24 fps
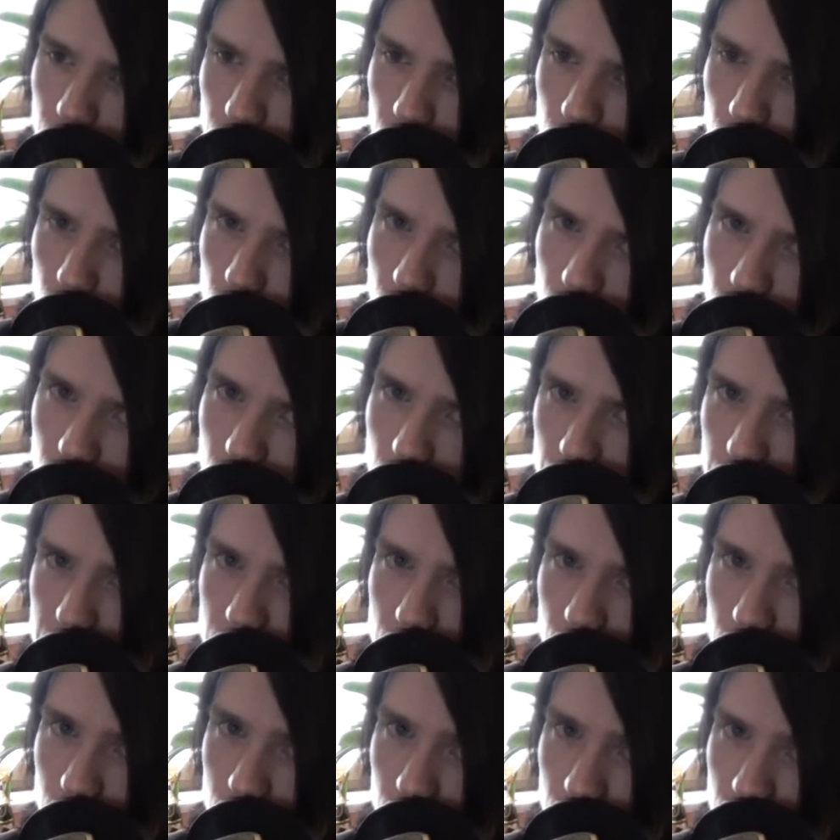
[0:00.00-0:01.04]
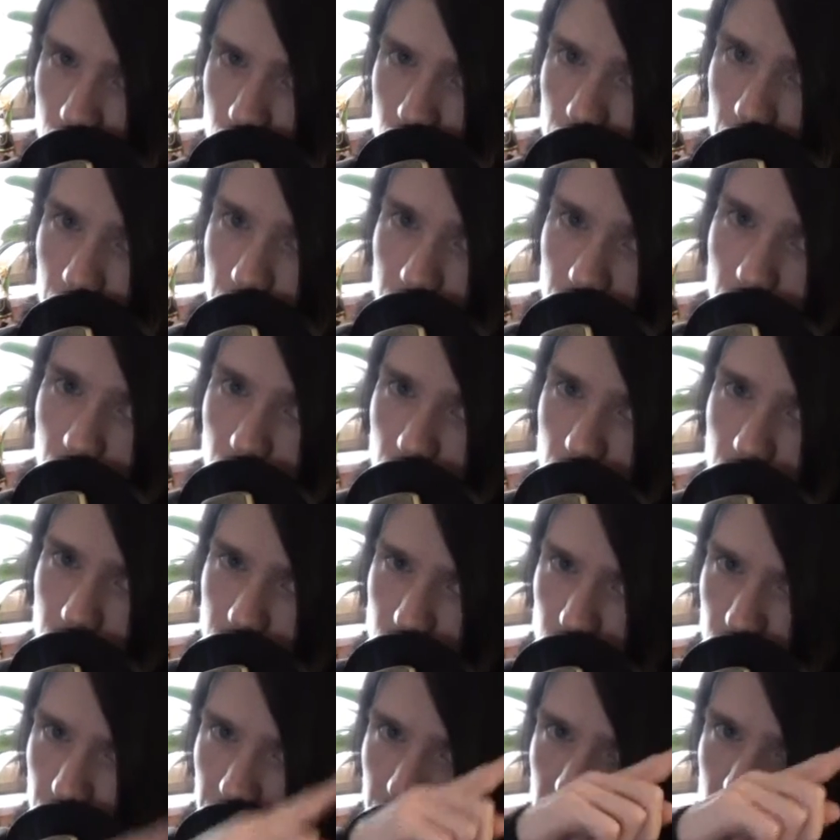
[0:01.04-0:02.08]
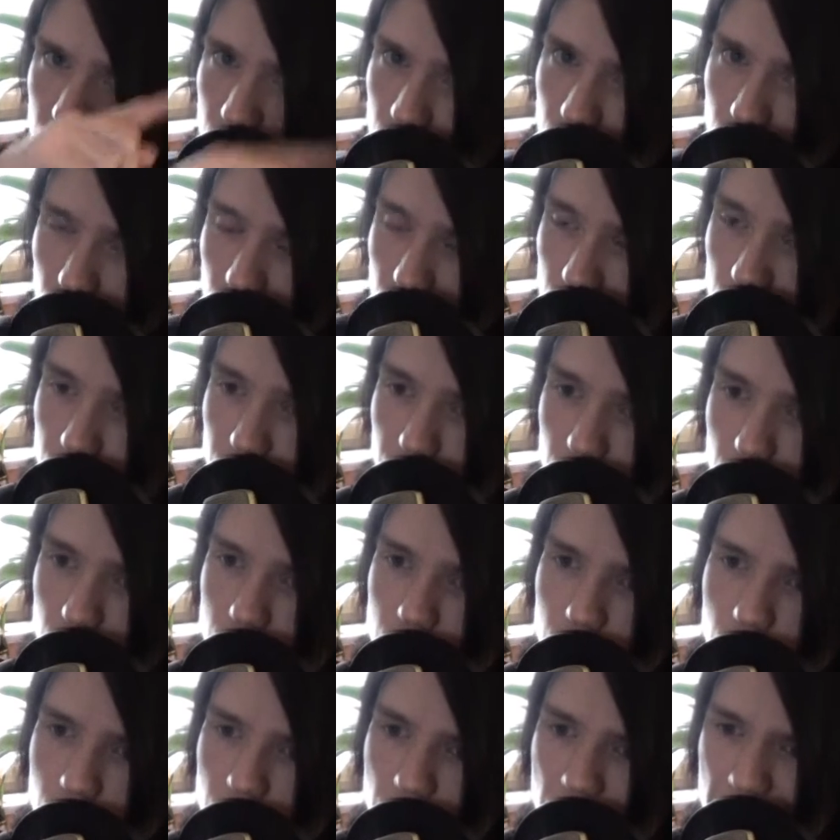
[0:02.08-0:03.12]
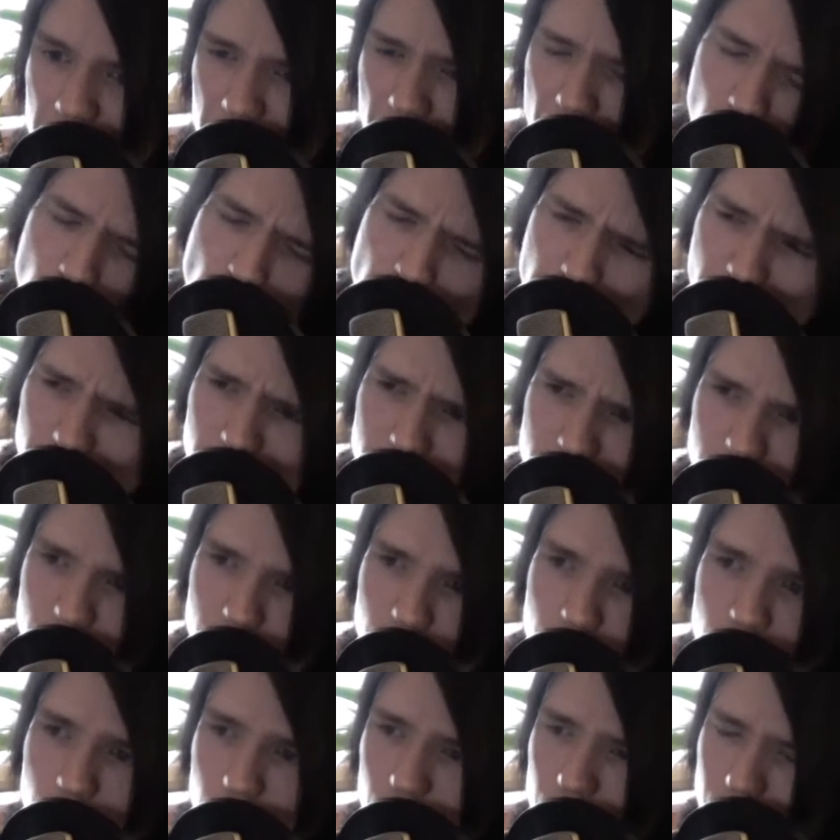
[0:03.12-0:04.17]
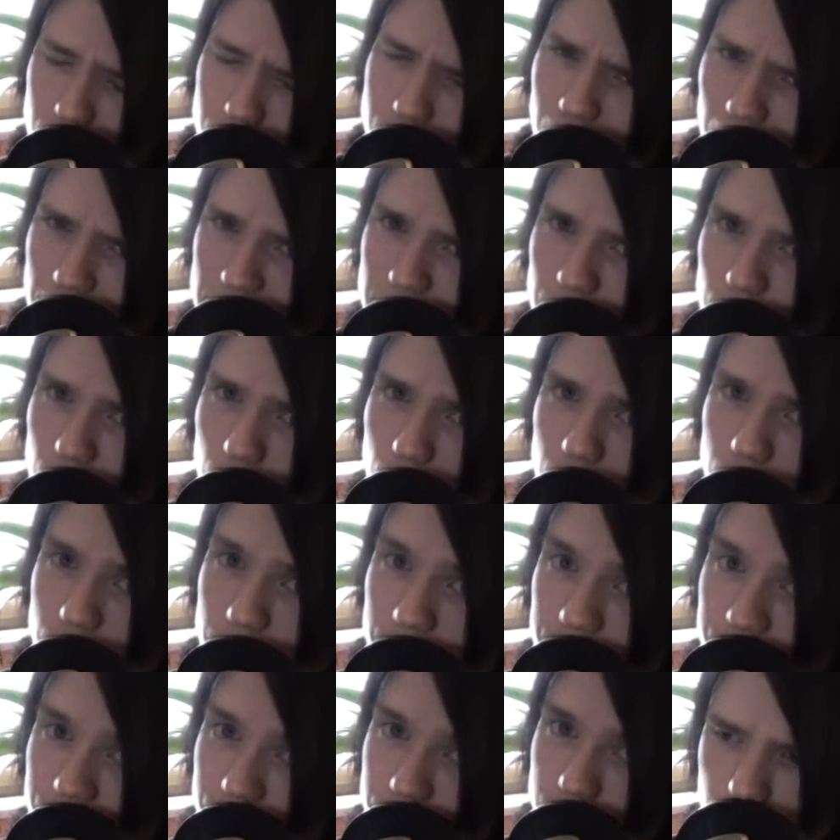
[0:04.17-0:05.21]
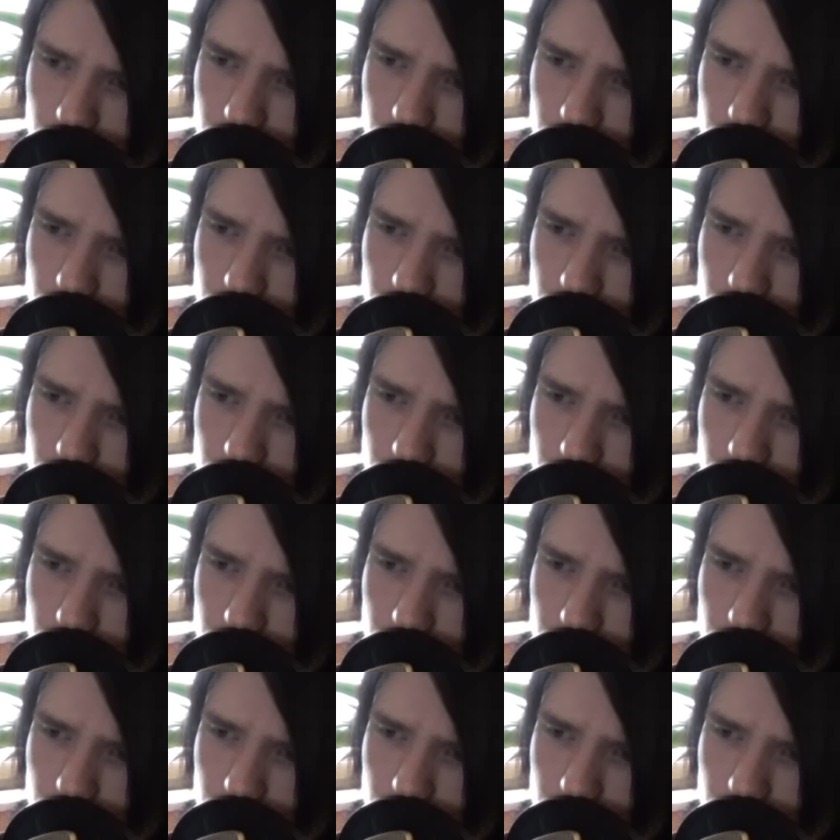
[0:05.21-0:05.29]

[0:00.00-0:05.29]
no episode 2, but I have reacted to the first one, and I reacted to the other one.